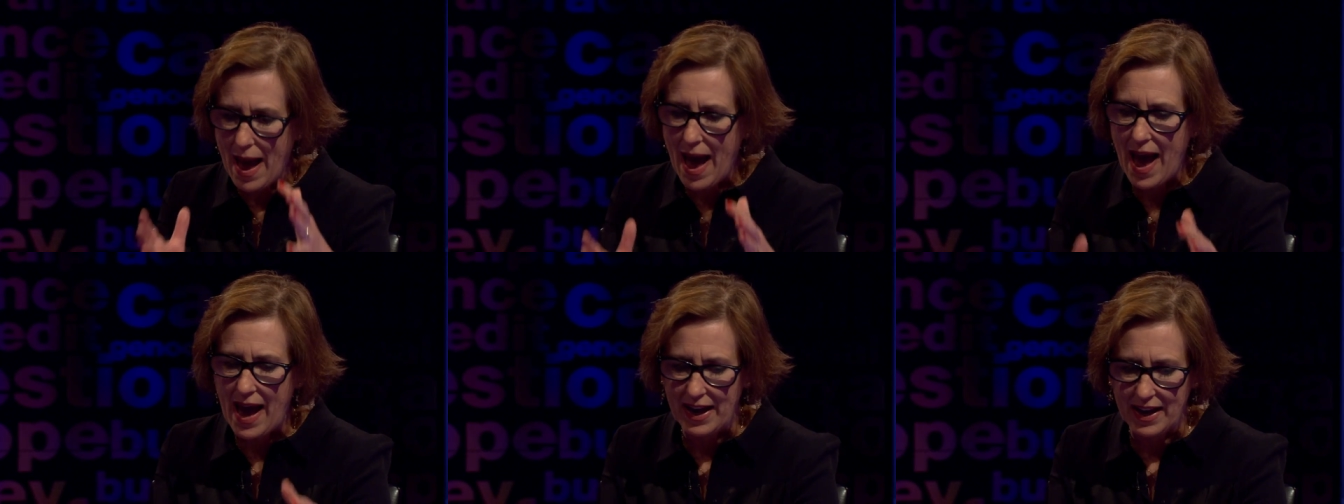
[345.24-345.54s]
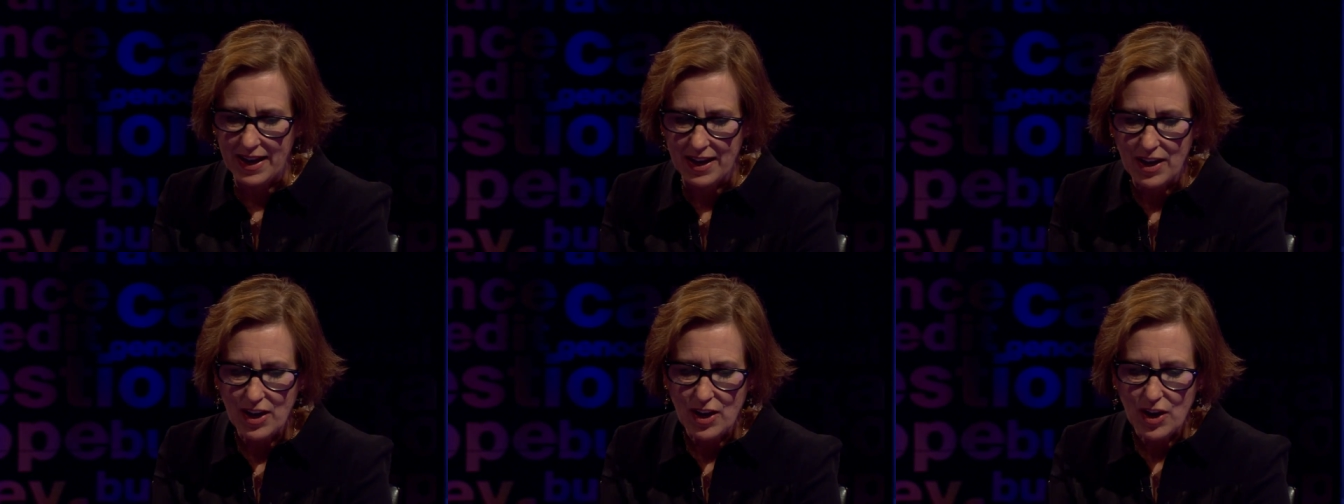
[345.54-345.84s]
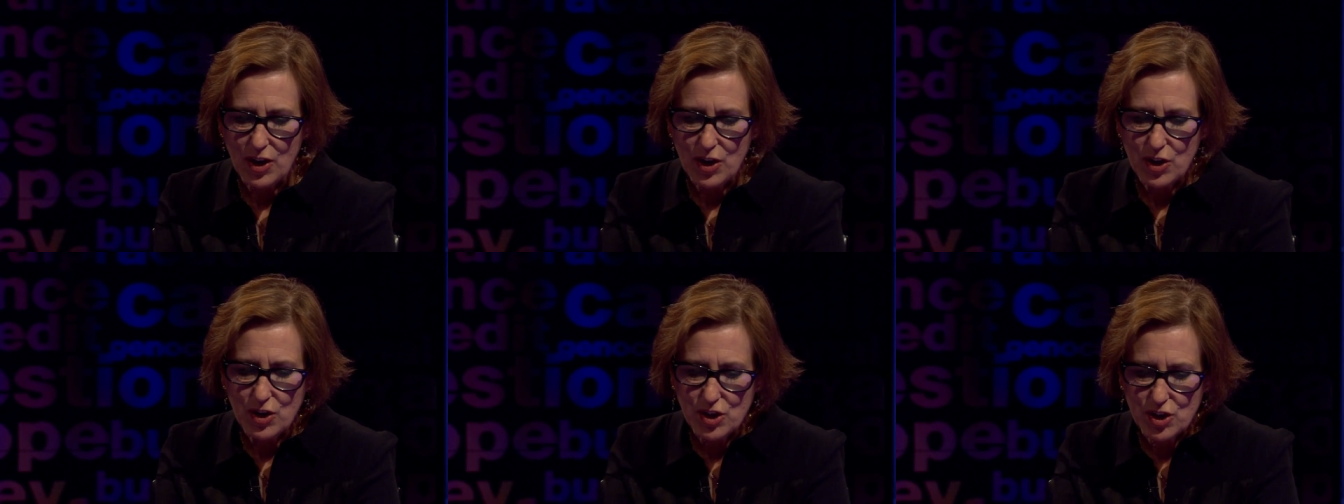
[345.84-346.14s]
back
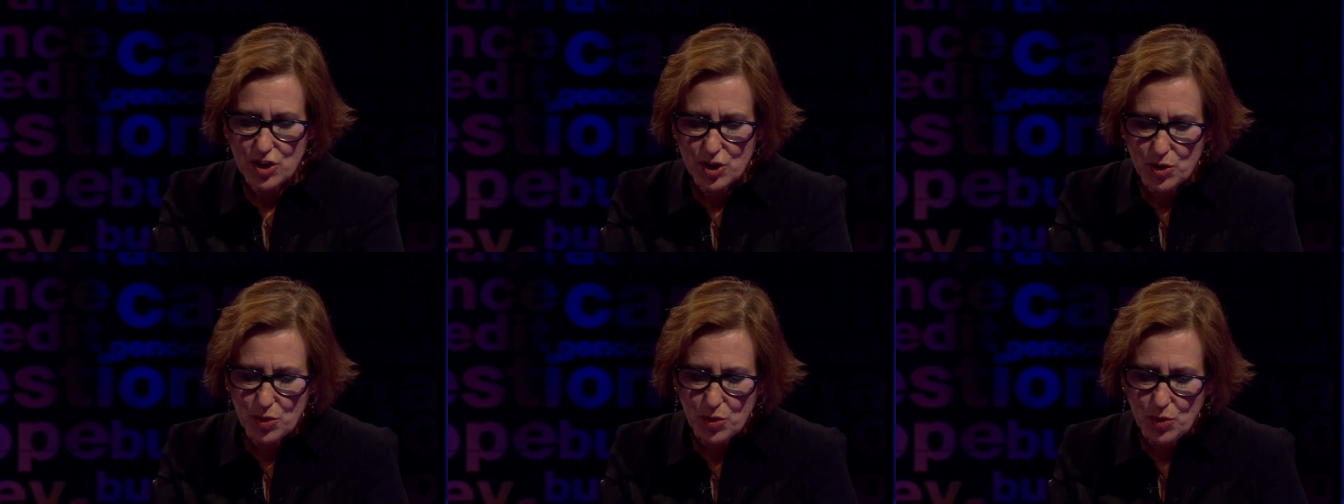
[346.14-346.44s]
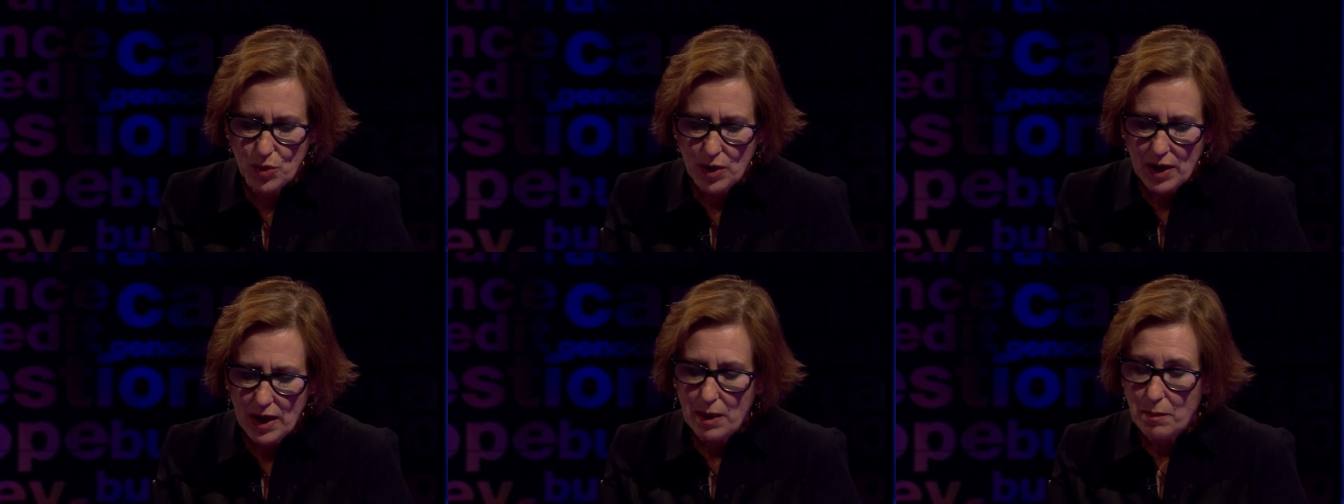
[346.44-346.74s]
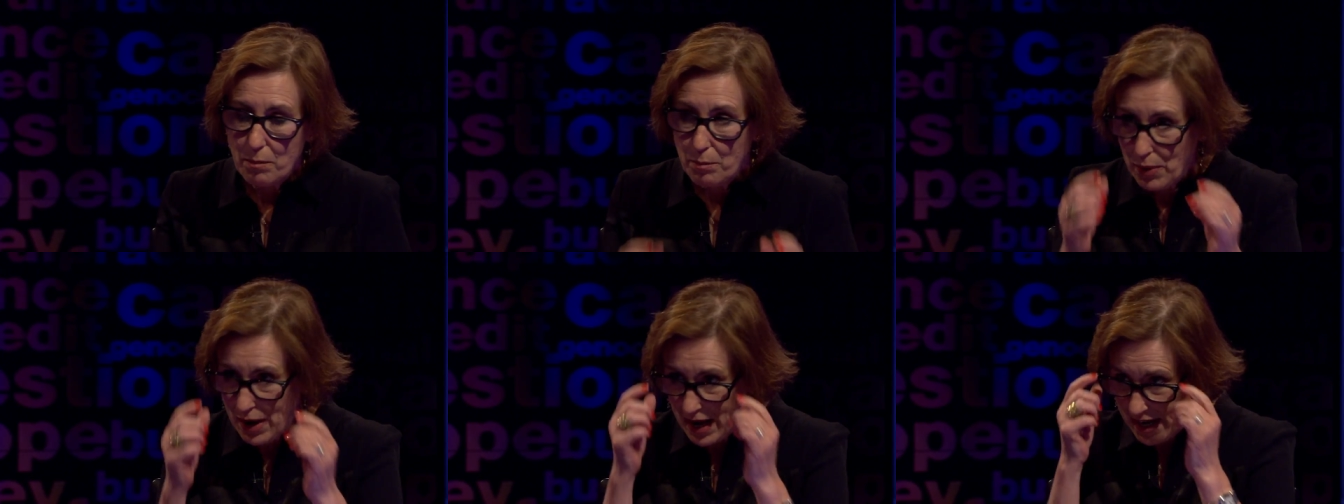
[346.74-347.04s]
to
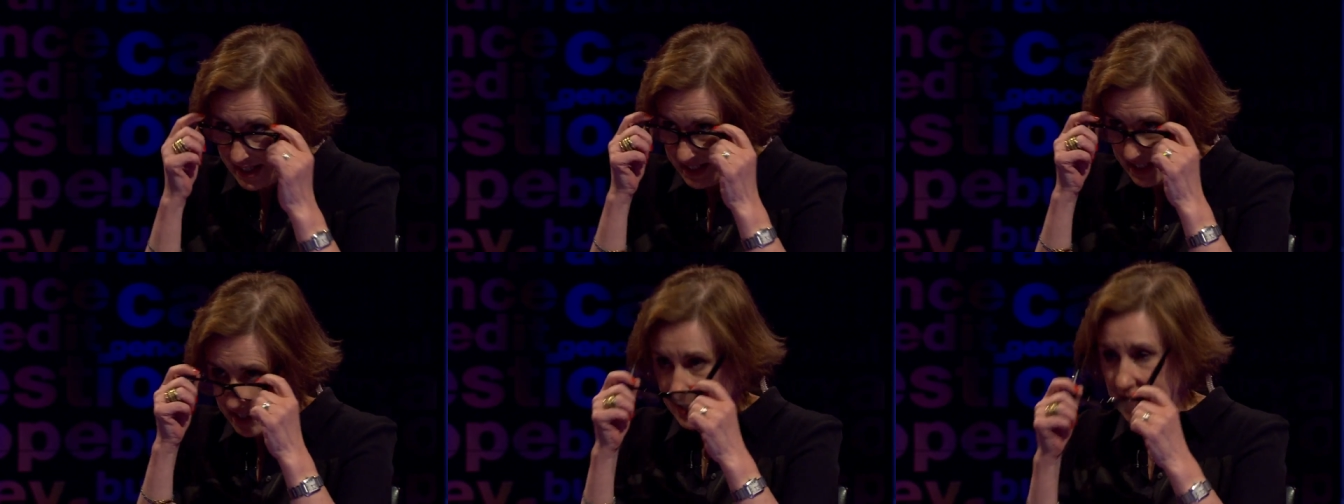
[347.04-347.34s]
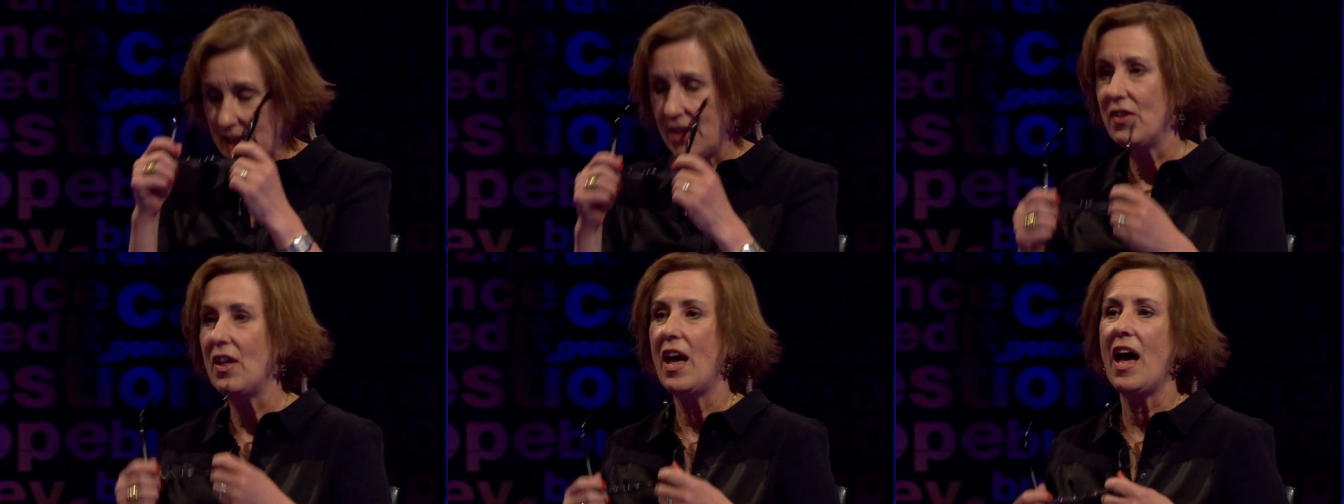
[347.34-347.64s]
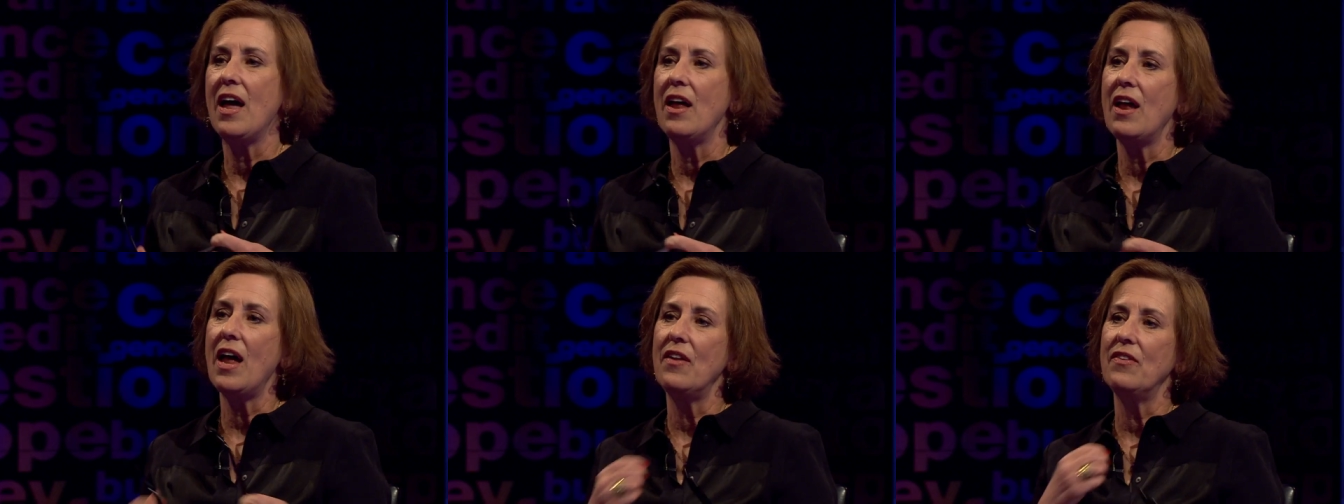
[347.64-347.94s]
Brexit
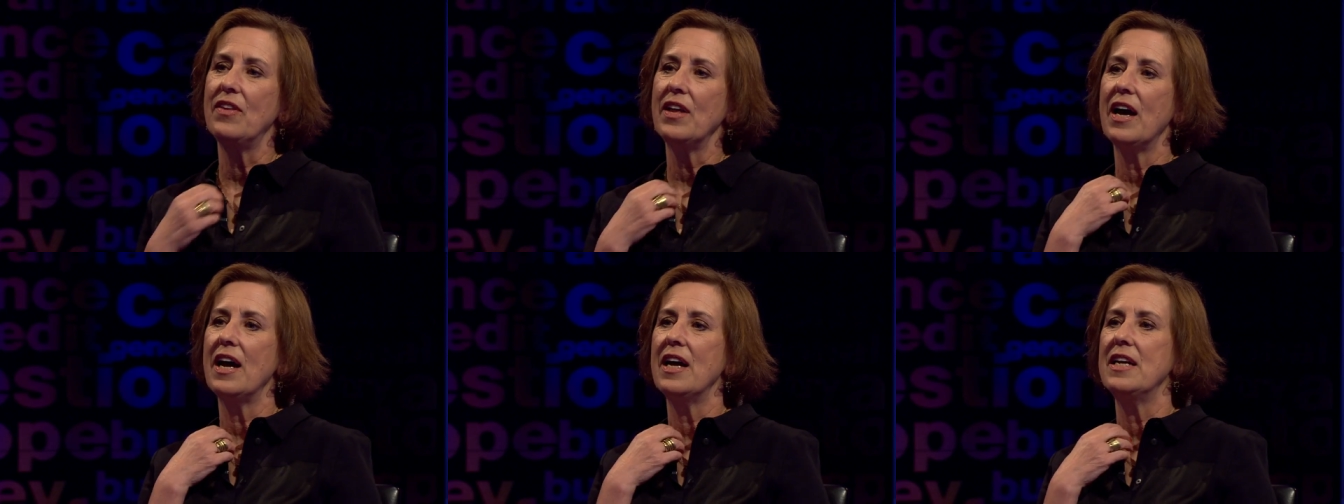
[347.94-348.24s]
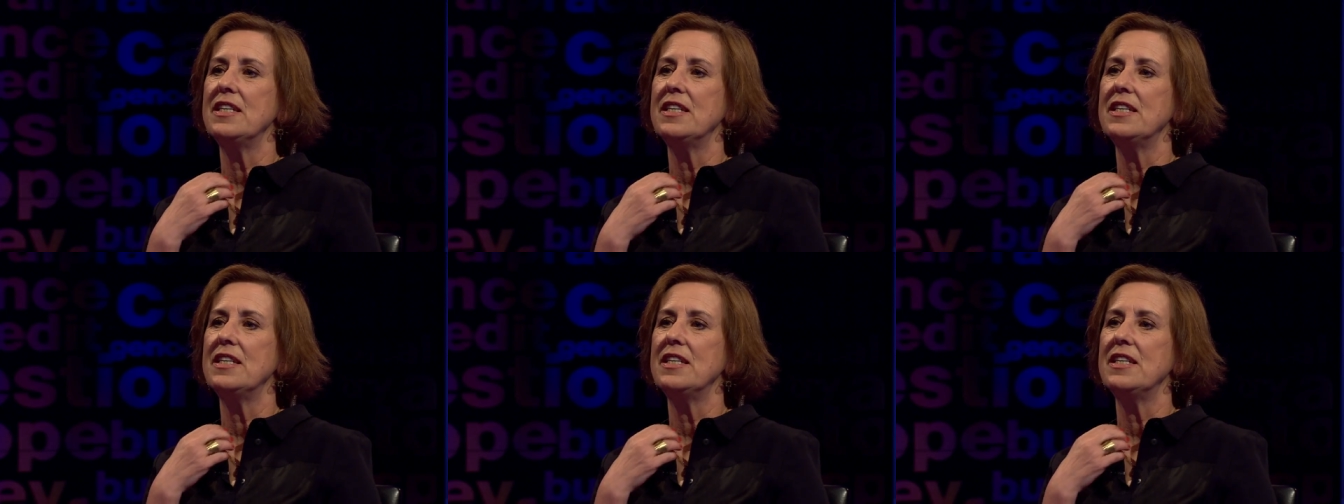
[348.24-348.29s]
and the